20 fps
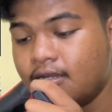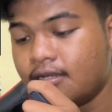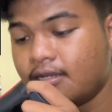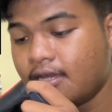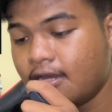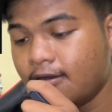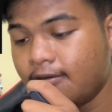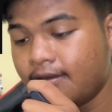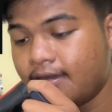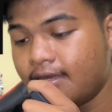
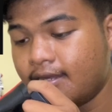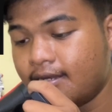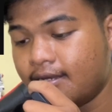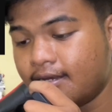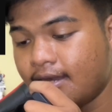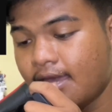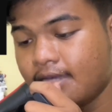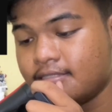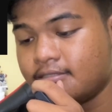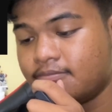now, and
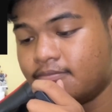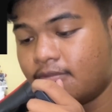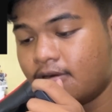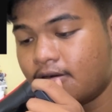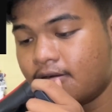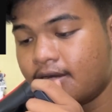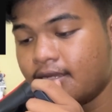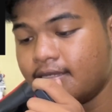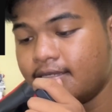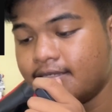less
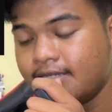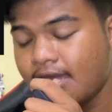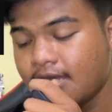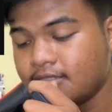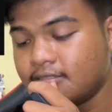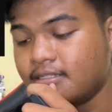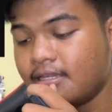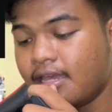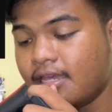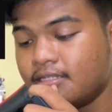boring, yes,